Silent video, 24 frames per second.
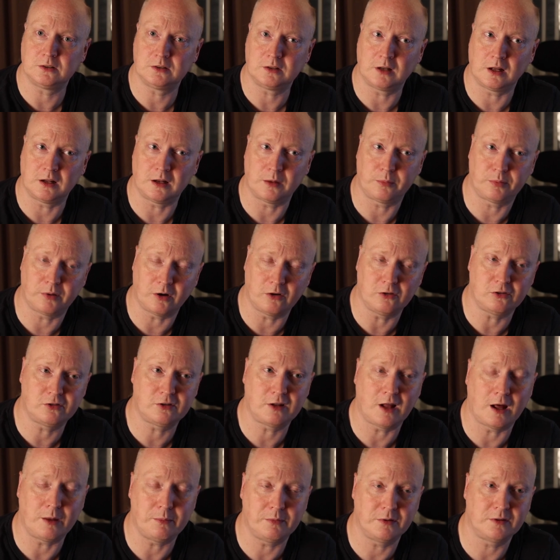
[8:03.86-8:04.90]
and approached
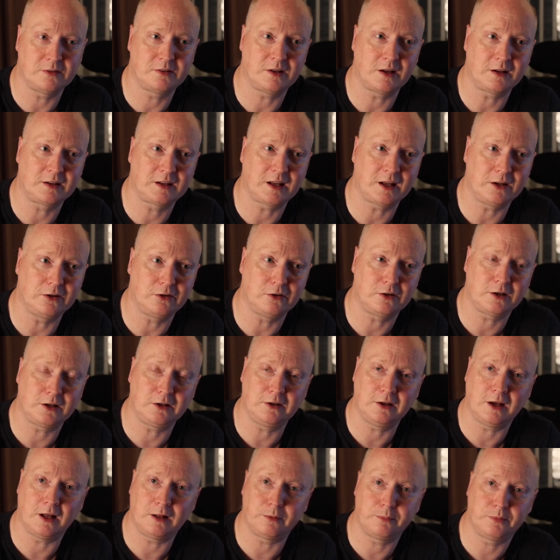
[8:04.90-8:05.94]
them and said, can
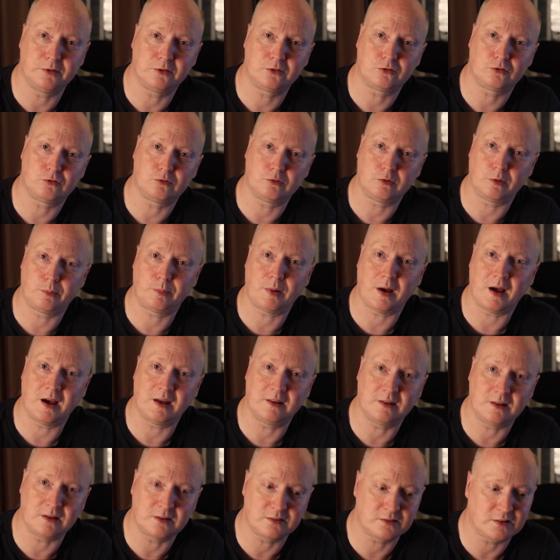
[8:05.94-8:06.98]
you help us repair
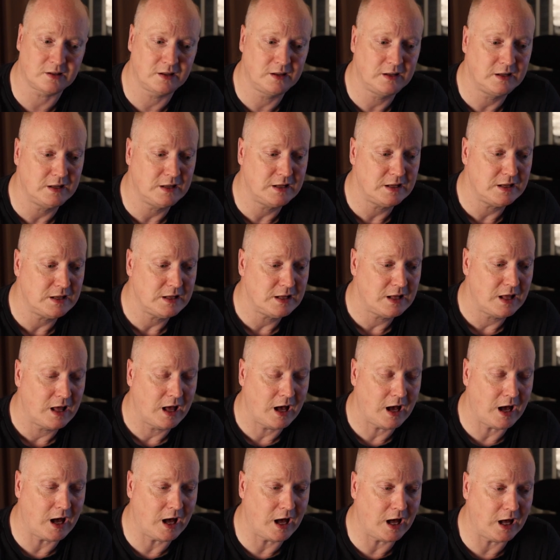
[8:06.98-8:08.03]
this?
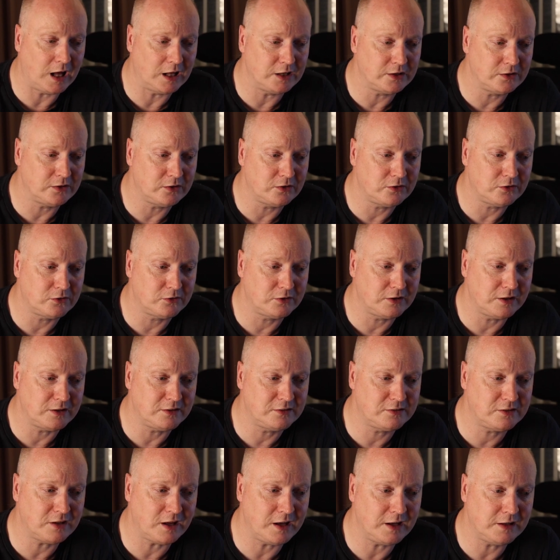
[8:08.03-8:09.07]
And they
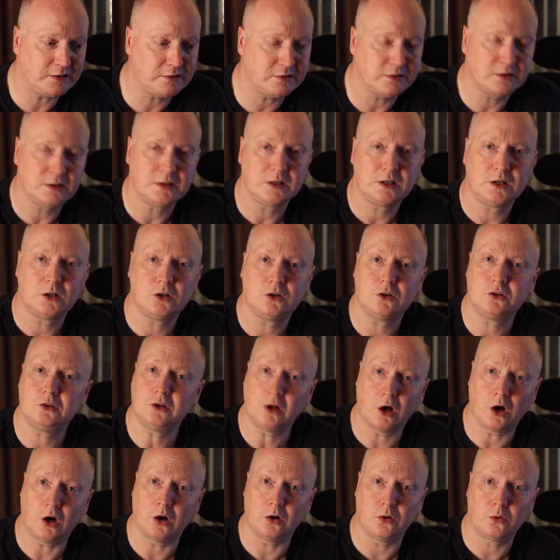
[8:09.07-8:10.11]
said,
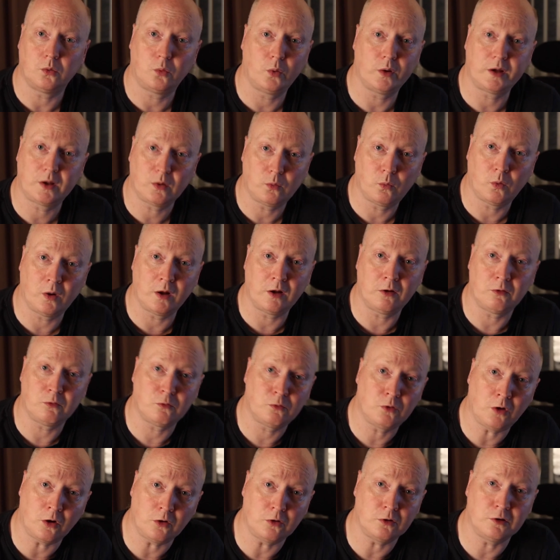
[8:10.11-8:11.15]
no, we're
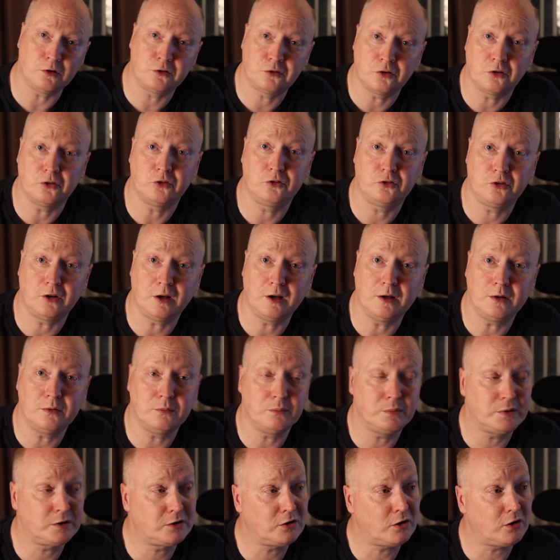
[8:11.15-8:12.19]
not going to touch
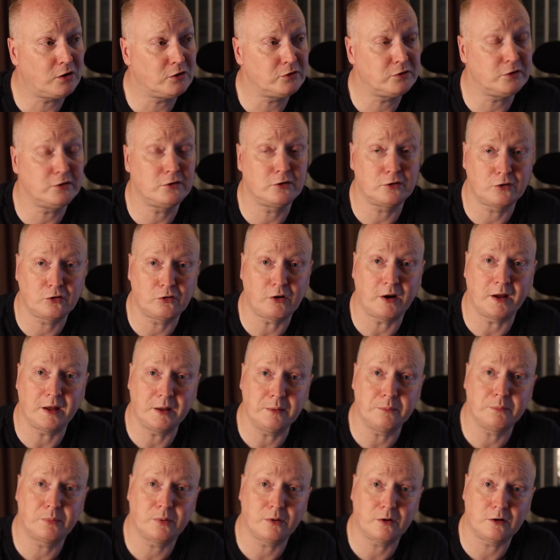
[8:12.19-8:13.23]
it because it's a grey
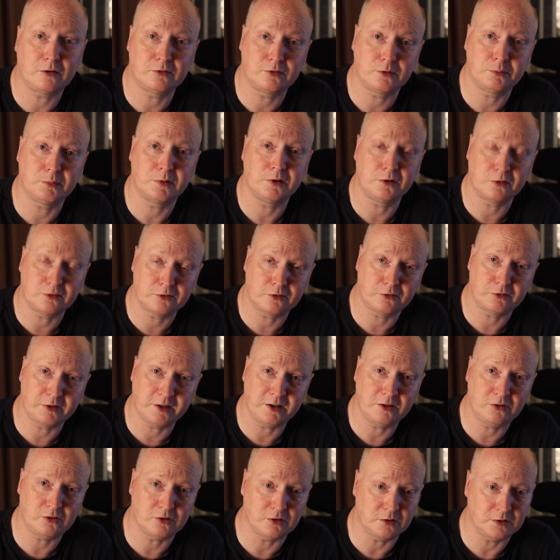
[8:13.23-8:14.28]
import from another
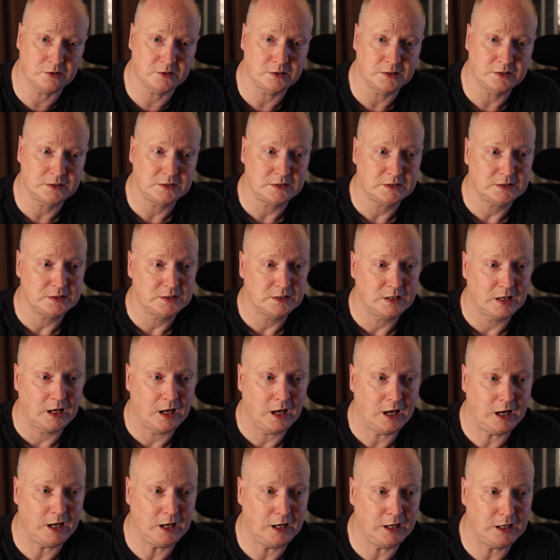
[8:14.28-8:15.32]
region.
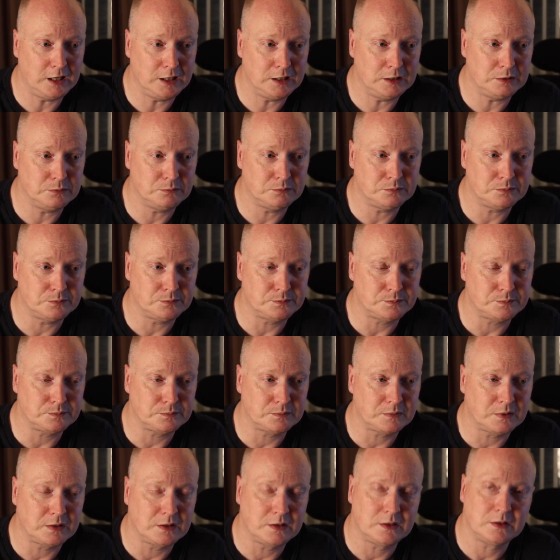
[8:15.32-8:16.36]
In
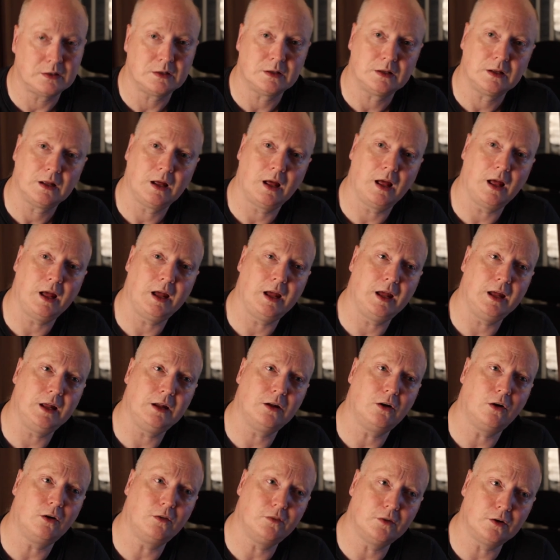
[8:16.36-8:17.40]

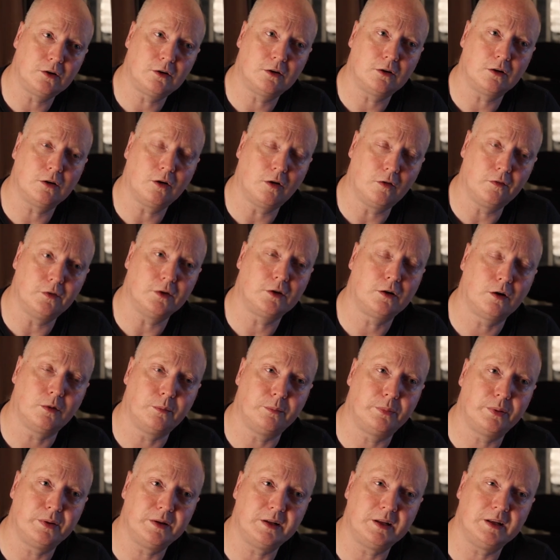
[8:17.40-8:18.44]
other
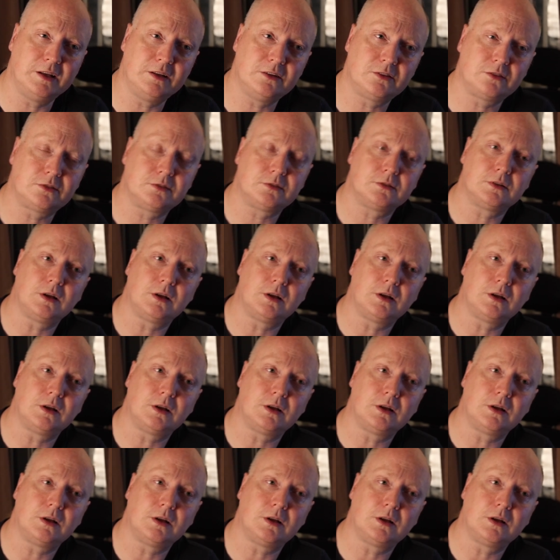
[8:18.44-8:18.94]
companies,